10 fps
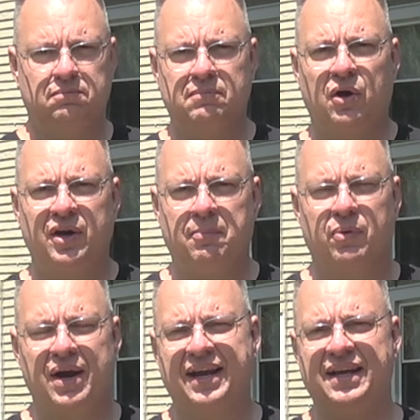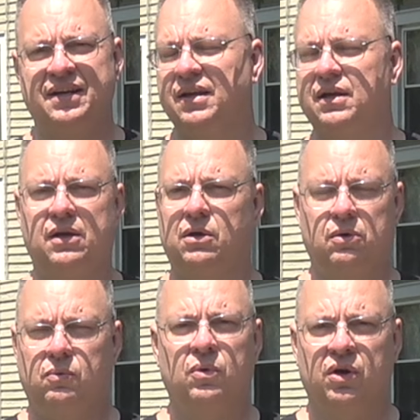mounting bracket
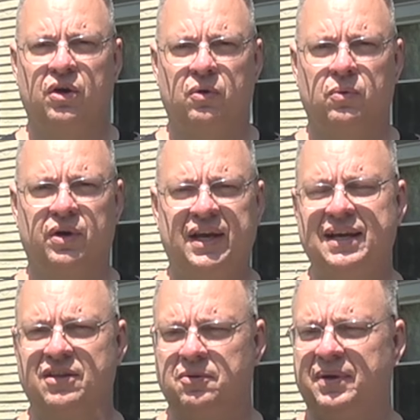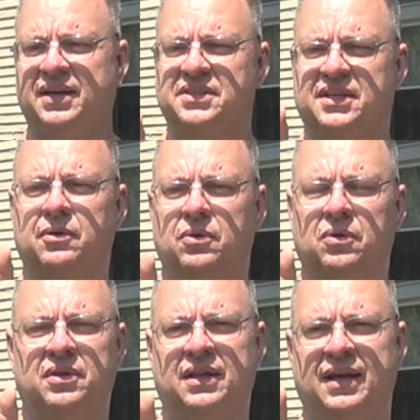weren't gonna work either because they were
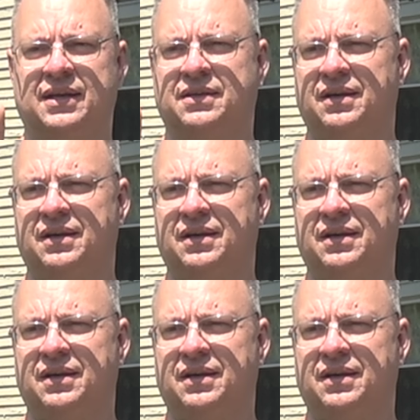only like,